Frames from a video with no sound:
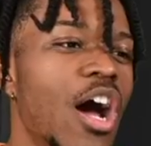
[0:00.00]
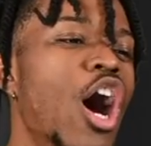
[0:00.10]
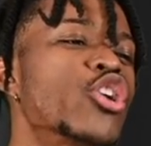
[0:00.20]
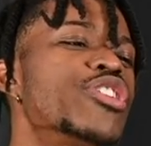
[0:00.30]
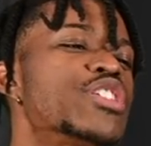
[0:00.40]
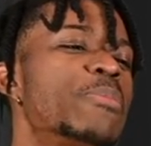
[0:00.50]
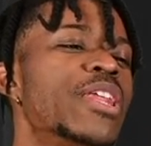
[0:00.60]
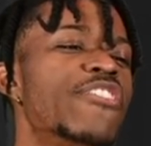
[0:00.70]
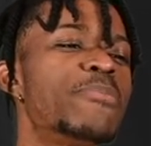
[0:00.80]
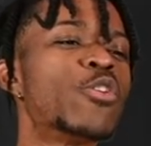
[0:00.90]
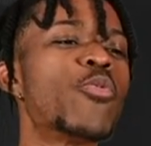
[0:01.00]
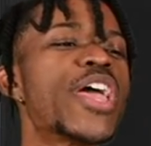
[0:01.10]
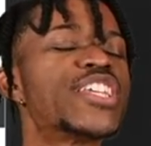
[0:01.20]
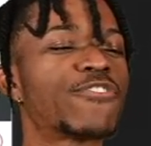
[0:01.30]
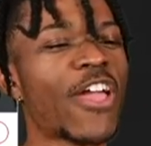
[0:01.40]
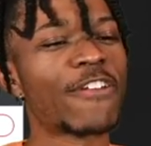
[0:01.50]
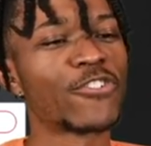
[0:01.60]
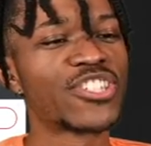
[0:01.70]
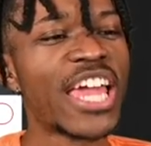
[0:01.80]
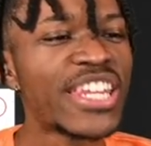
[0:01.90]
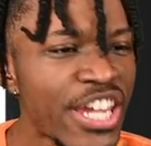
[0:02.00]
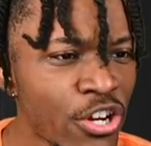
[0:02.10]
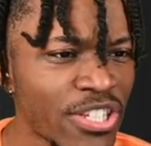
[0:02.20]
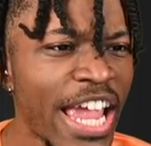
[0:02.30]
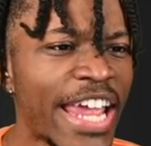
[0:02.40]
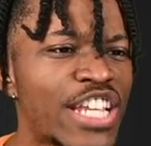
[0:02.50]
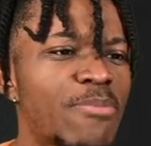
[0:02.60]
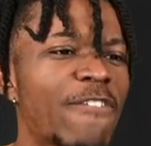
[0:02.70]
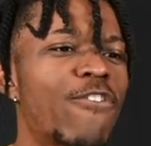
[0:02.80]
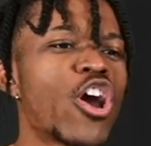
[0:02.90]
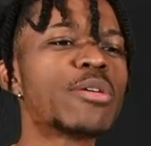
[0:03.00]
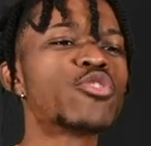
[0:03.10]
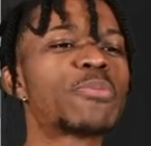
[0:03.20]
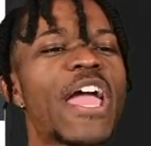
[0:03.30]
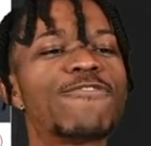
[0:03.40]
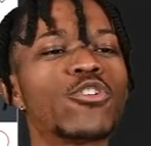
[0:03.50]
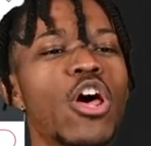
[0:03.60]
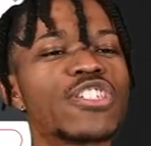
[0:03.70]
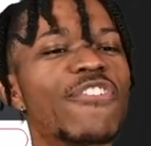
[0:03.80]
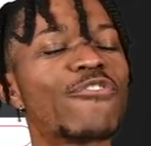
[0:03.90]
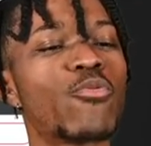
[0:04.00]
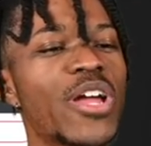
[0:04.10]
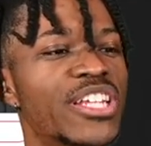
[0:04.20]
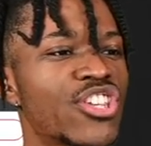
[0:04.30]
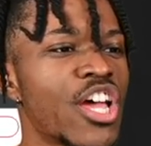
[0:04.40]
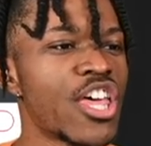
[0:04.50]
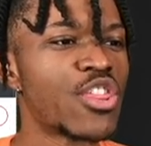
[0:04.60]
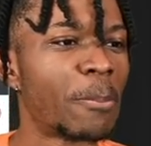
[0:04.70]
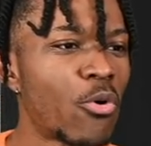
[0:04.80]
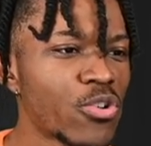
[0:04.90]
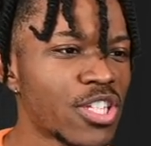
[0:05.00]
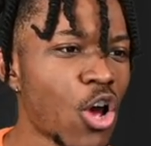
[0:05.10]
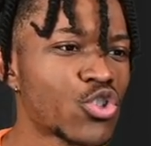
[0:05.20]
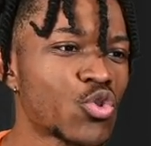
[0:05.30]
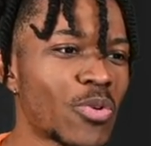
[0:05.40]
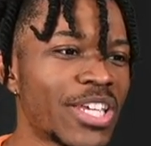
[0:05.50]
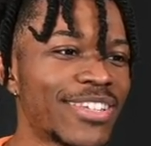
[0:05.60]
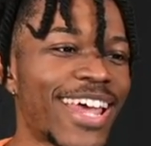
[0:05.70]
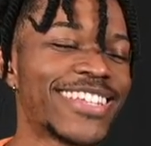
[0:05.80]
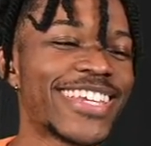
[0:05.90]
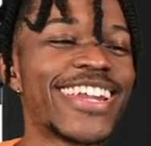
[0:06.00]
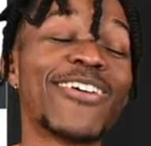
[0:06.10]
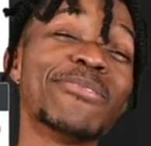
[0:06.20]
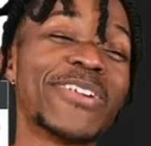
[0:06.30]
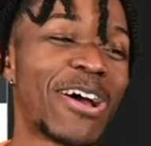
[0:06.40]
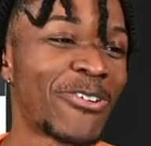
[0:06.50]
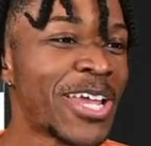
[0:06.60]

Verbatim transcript: Utter disbelief. Been a Wiz fan for 10 years, and it's by far the most painful loss I've ever witnessed. The Bulls lost in 2019. I remember that one.